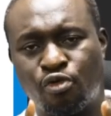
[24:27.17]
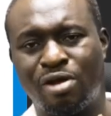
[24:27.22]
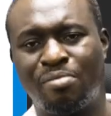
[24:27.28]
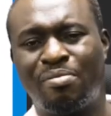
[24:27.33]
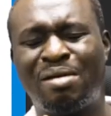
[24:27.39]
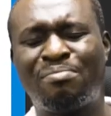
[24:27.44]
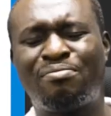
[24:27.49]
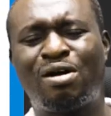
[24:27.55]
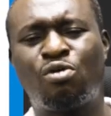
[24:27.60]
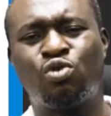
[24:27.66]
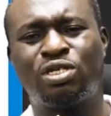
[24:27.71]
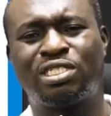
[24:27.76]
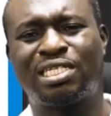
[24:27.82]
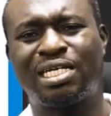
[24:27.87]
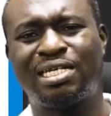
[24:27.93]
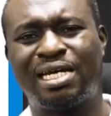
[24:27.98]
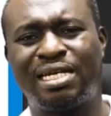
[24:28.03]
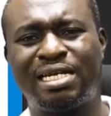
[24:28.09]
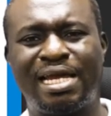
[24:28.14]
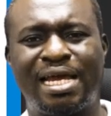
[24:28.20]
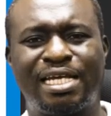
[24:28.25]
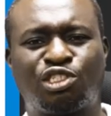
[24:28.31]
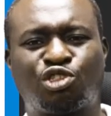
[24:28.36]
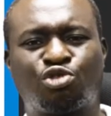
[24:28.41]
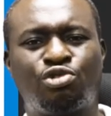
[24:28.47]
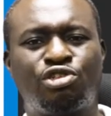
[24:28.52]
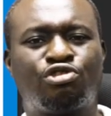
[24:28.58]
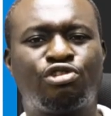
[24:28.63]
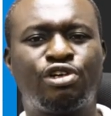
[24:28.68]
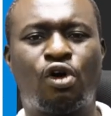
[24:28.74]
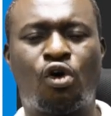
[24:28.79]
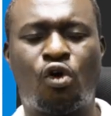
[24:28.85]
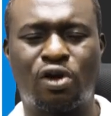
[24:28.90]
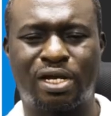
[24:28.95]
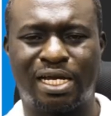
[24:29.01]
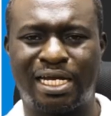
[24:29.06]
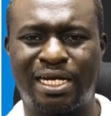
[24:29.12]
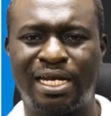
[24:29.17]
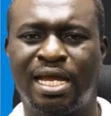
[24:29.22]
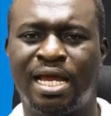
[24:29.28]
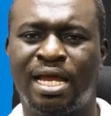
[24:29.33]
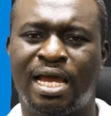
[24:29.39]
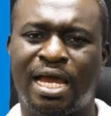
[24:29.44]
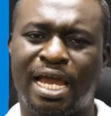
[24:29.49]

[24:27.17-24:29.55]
Remember we said that the excretory organ